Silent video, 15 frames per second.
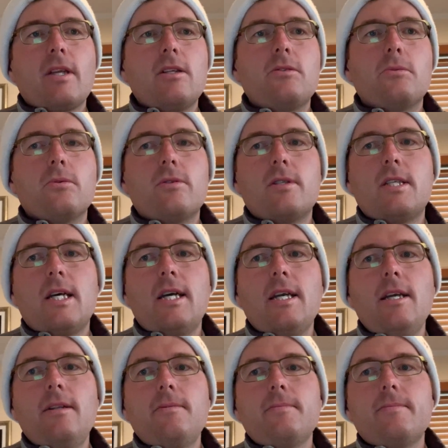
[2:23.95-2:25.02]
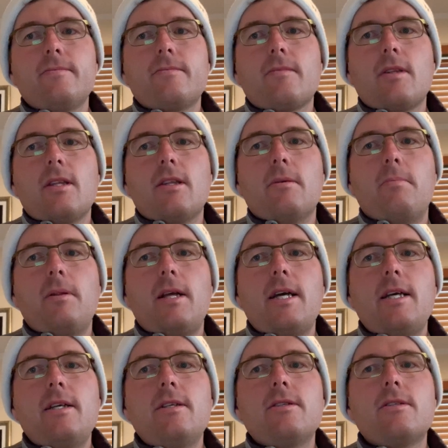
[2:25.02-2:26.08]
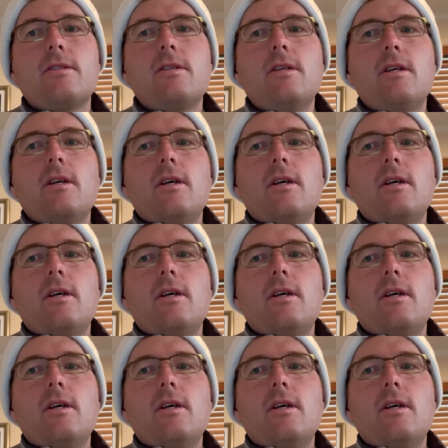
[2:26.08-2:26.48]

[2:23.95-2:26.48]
towards the target. The players